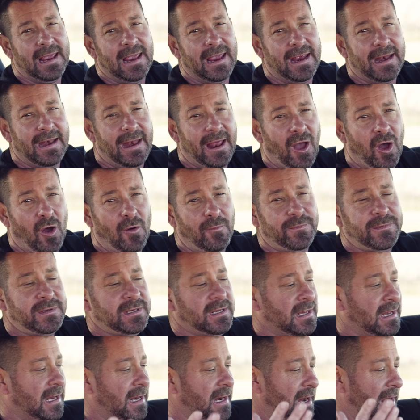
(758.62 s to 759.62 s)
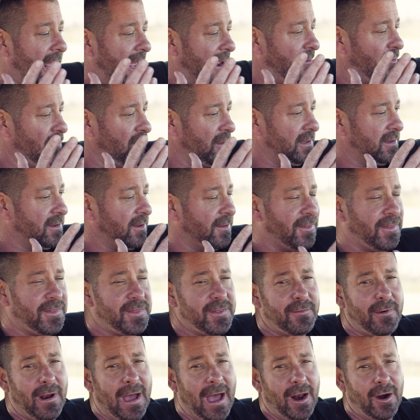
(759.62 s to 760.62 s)
It helped not only the
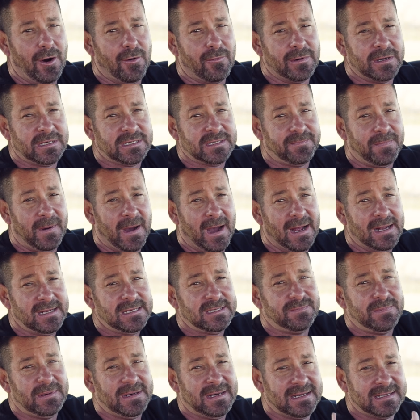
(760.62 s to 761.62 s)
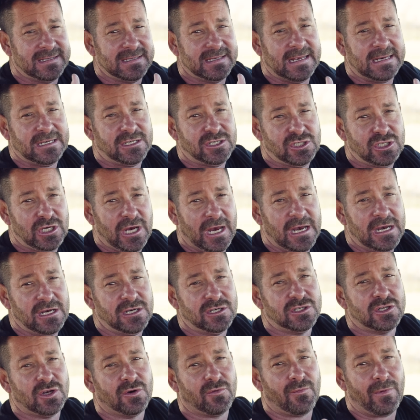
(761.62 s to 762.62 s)
throttle response because they
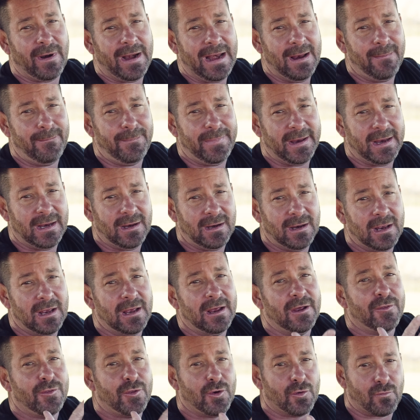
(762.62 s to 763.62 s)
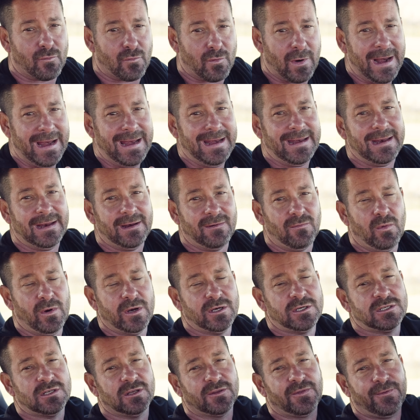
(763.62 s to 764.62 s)
changed the ramping, the rate at
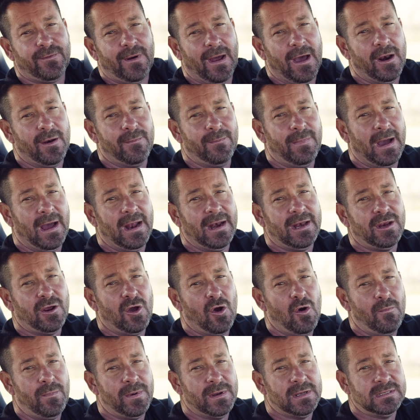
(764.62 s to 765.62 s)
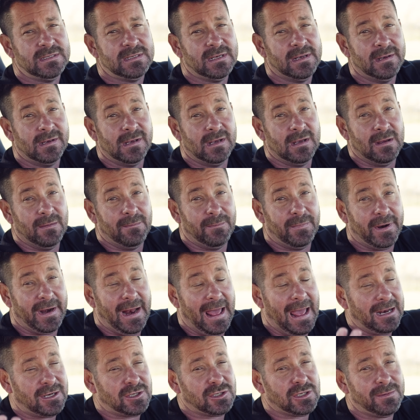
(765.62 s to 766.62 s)
which the throttle body opens,
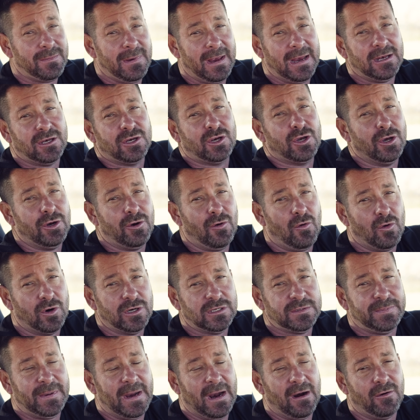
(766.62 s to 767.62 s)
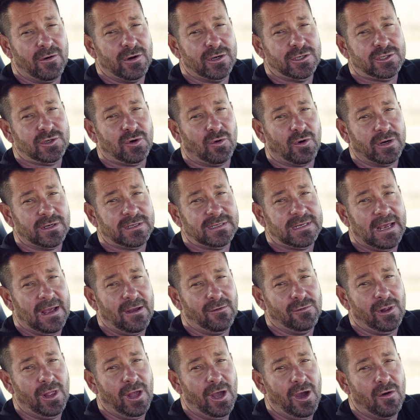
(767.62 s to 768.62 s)
but actually made good horsepower and torque
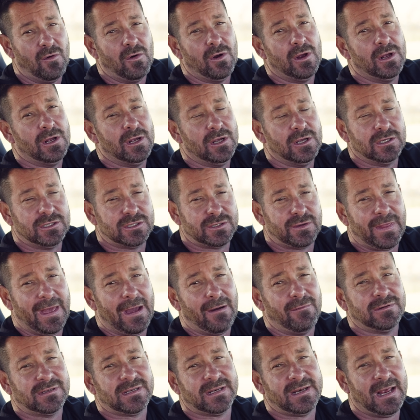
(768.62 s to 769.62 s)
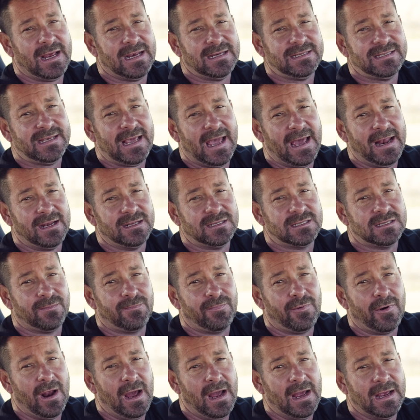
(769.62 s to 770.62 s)
down low. So that was a nice added
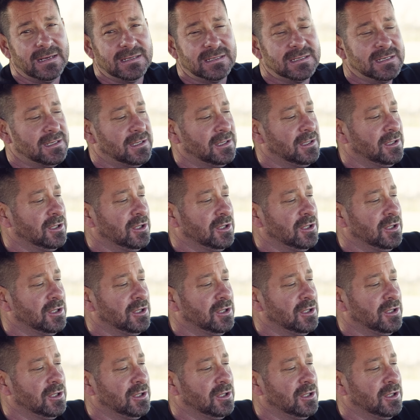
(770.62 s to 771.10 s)
surprise.